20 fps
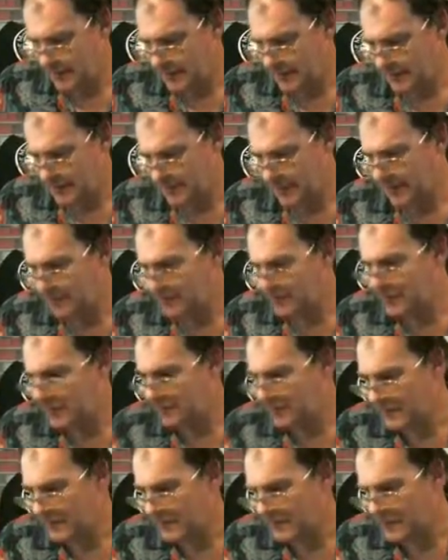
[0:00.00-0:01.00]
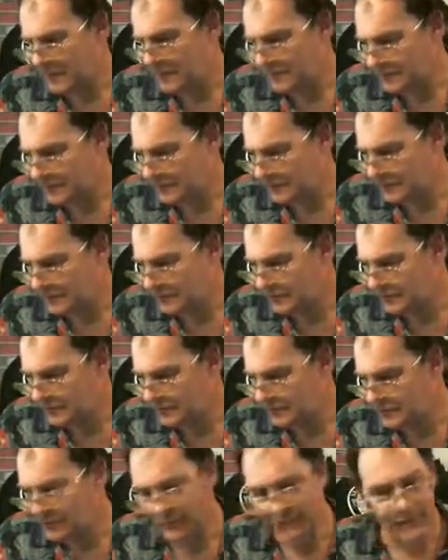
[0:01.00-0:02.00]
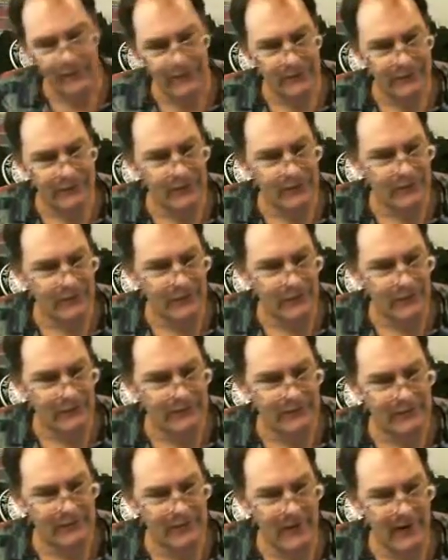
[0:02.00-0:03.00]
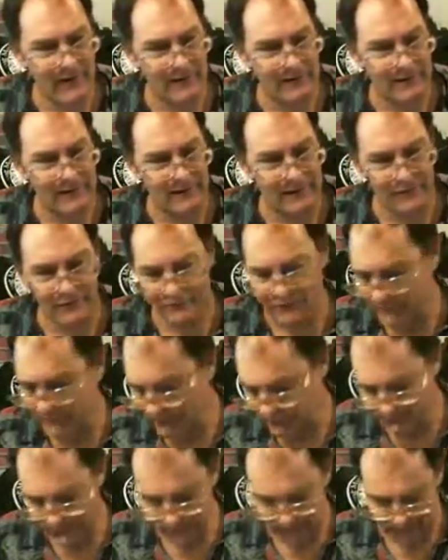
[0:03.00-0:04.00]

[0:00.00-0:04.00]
there. That was in a Loomis roll, and these are 2009 nickels. You don't see